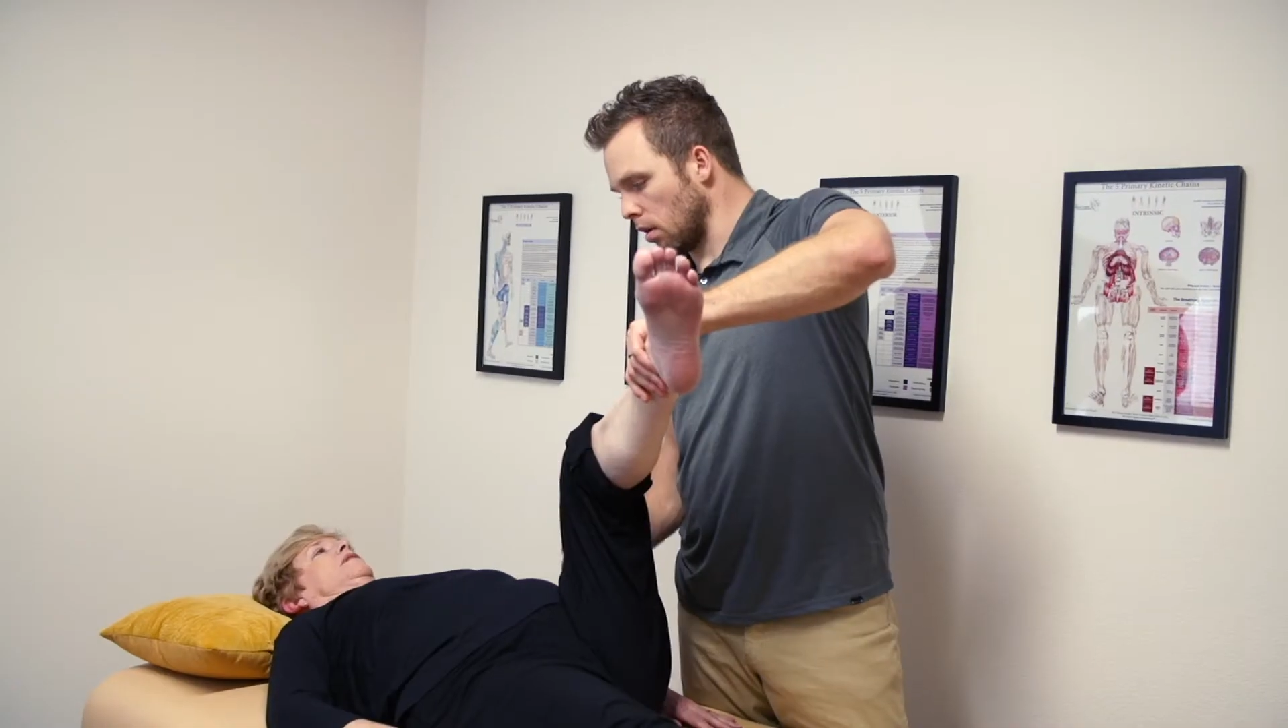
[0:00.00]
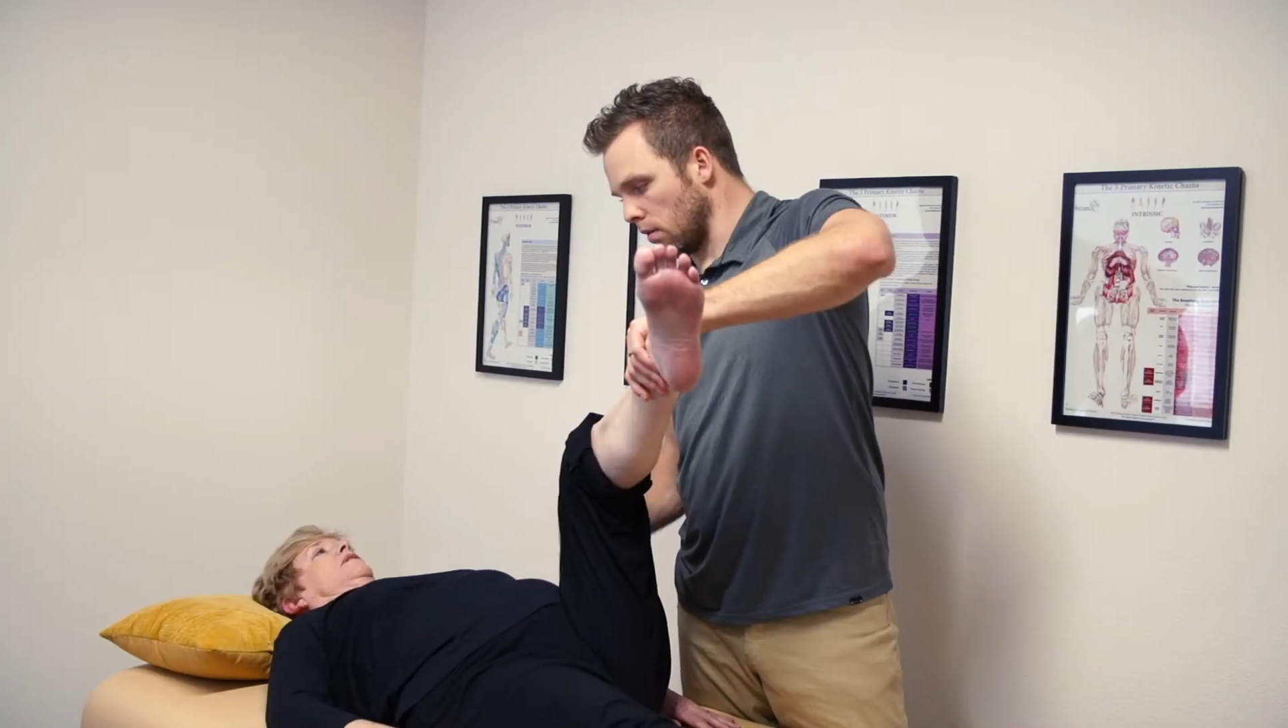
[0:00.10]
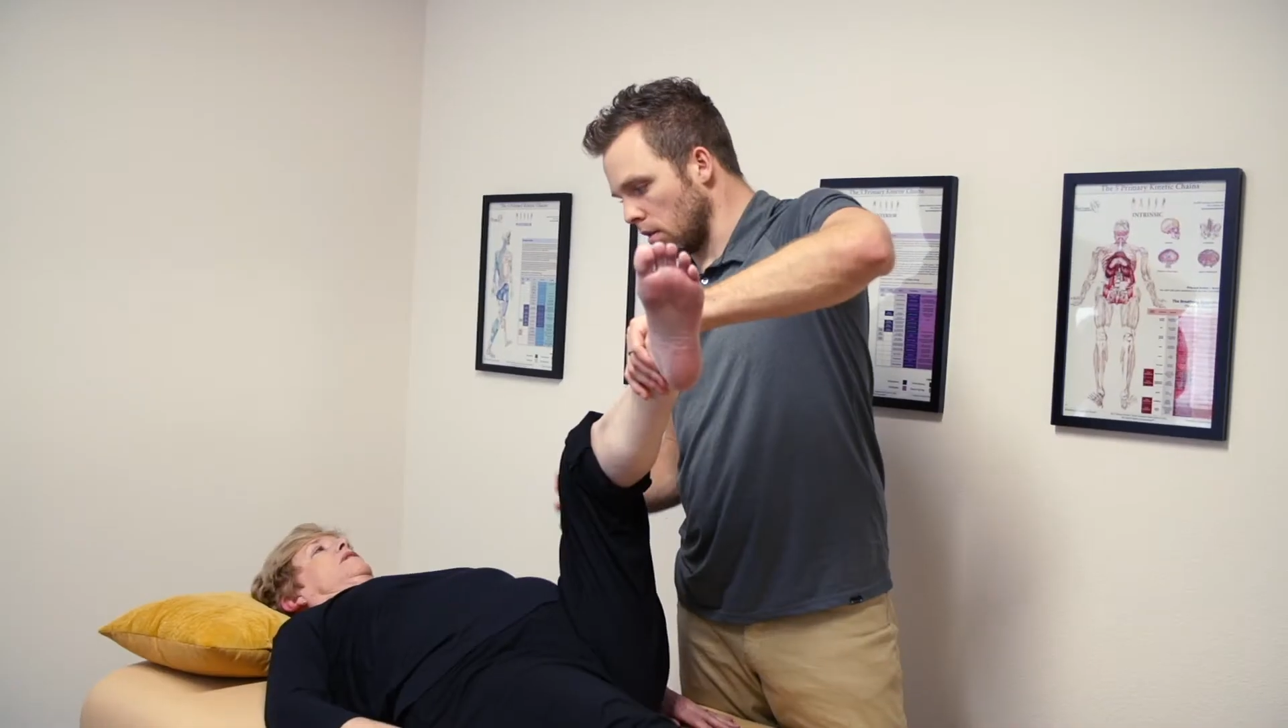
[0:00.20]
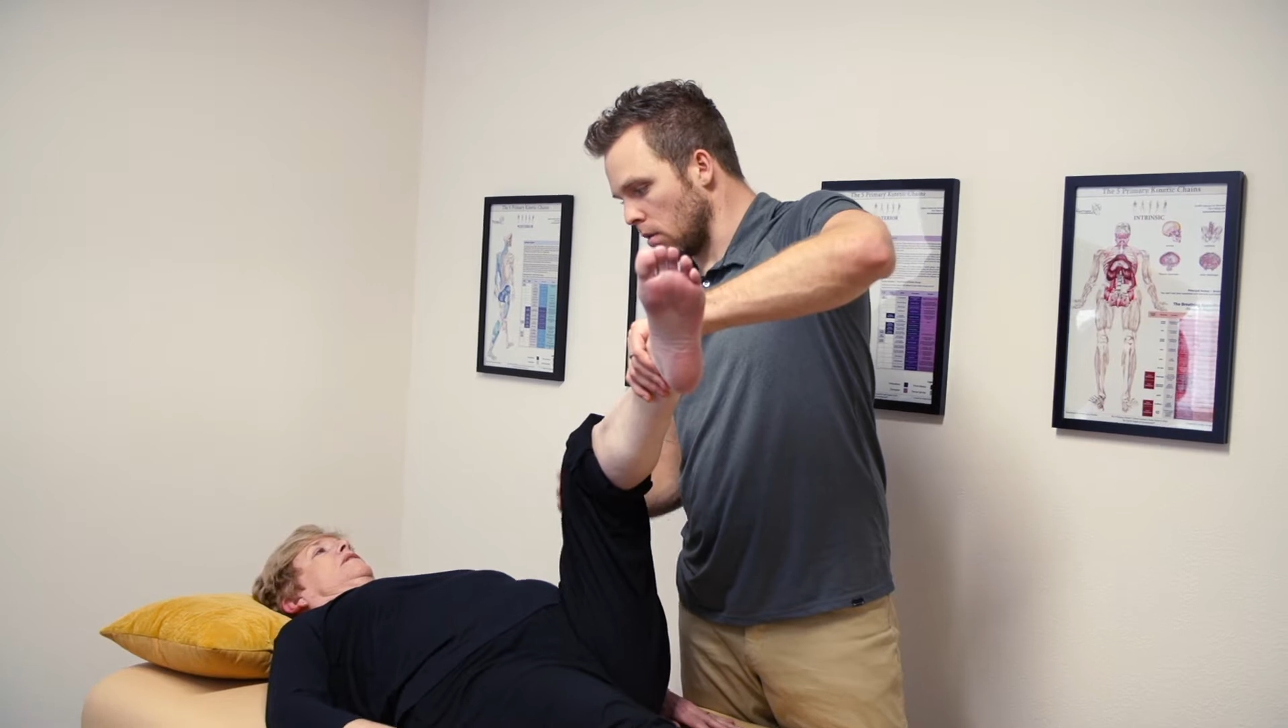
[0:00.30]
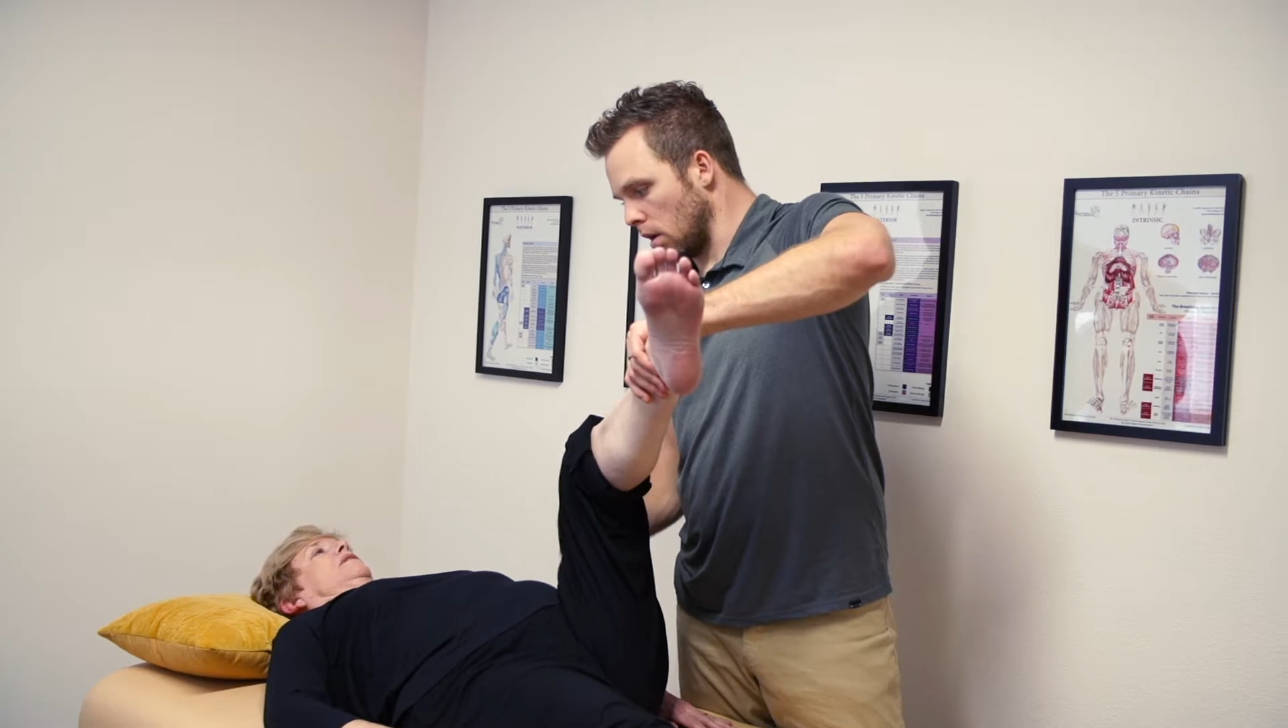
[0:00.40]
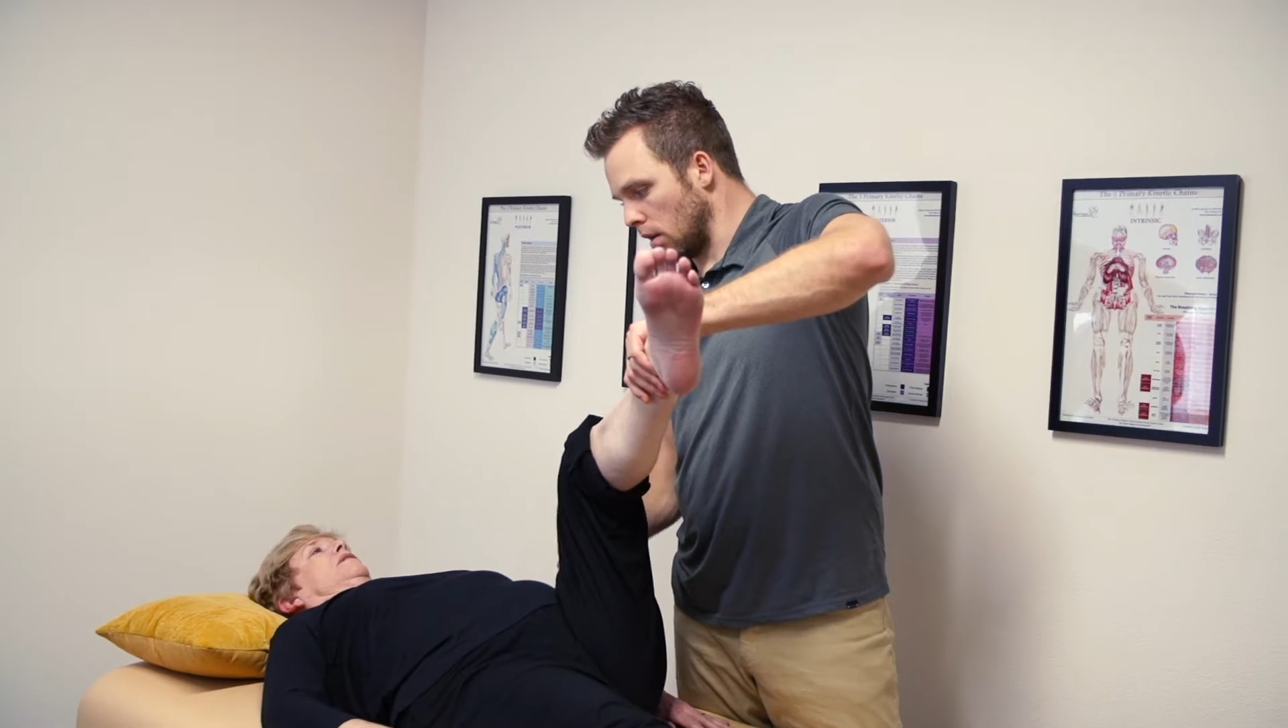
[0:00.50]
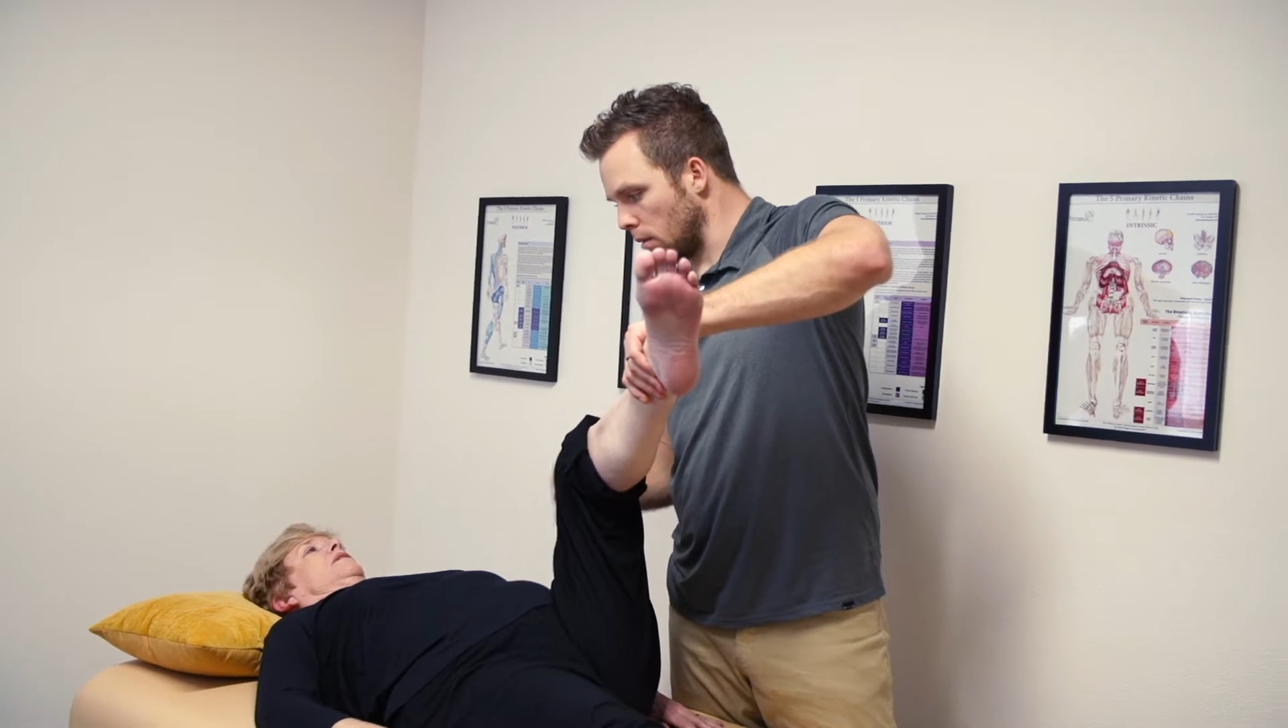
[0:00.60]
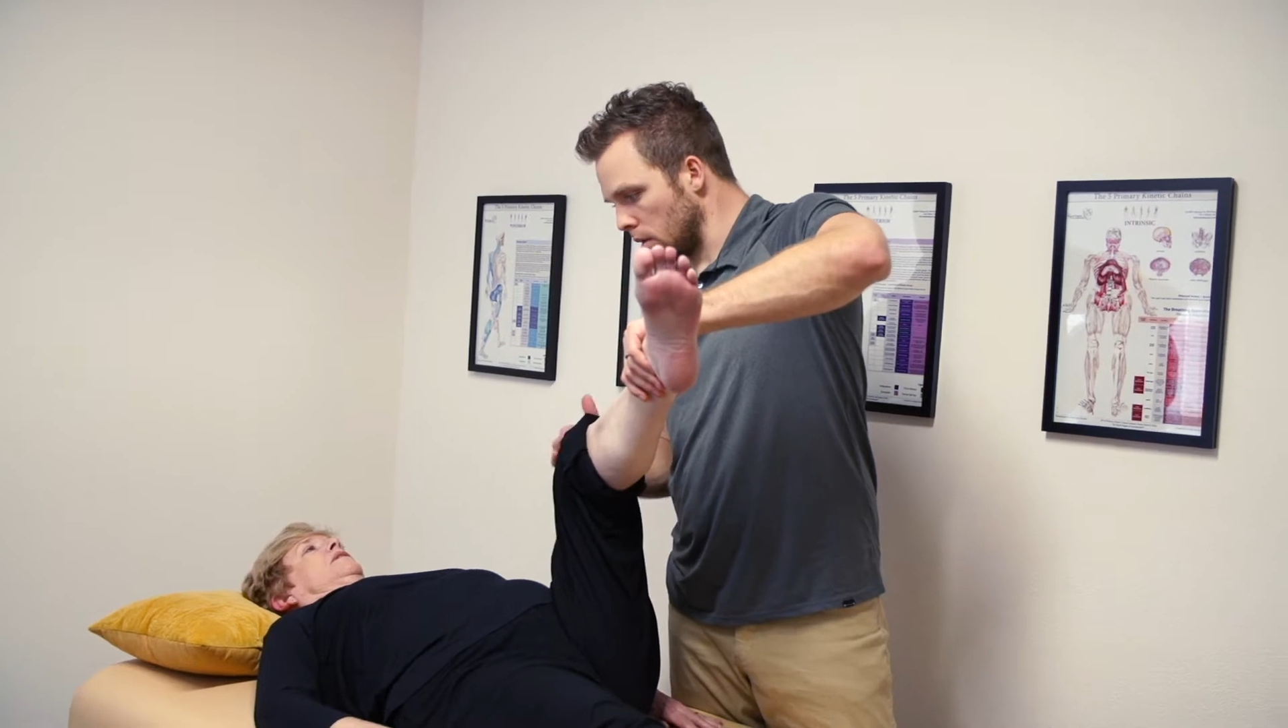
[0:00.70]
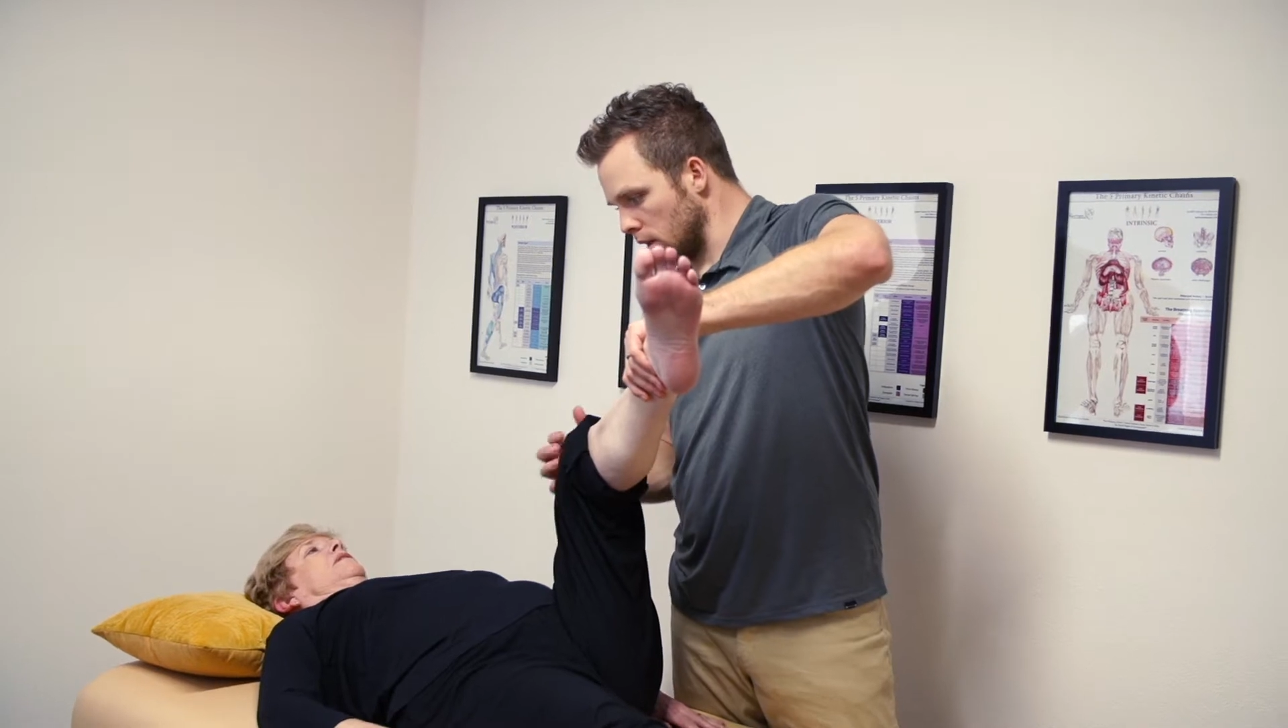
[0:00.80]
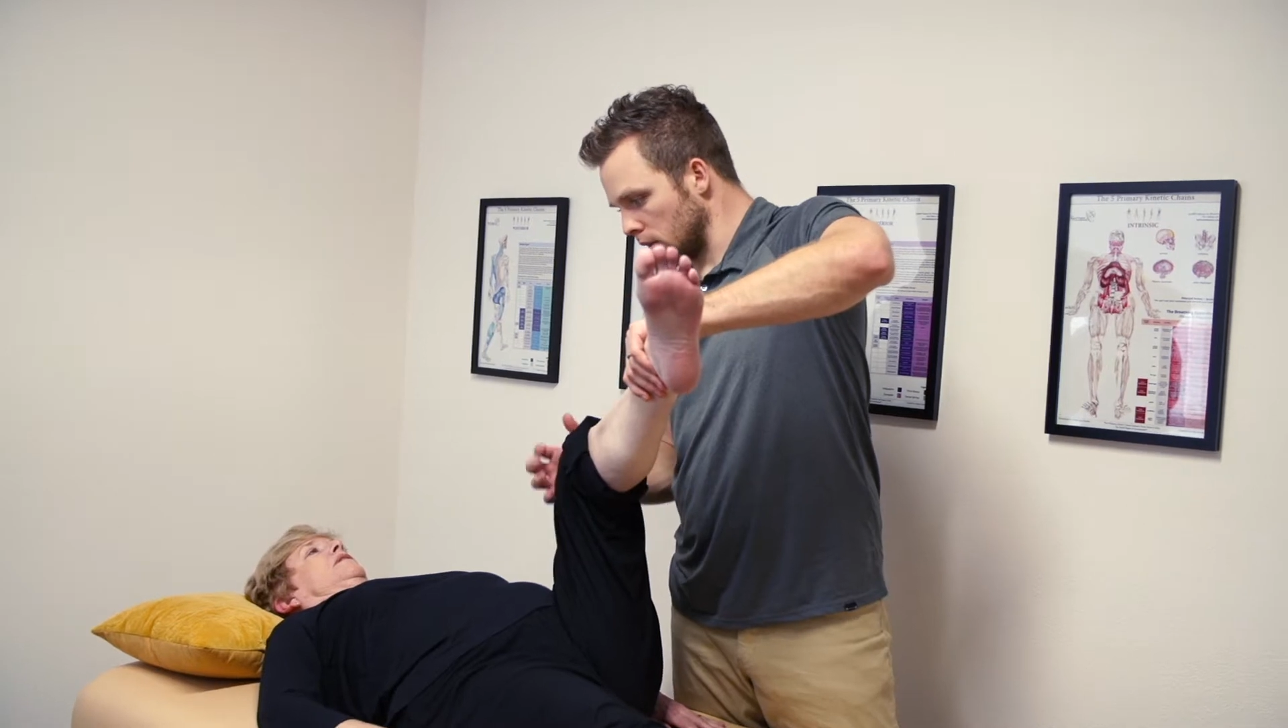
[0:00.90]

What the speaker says: doing was basically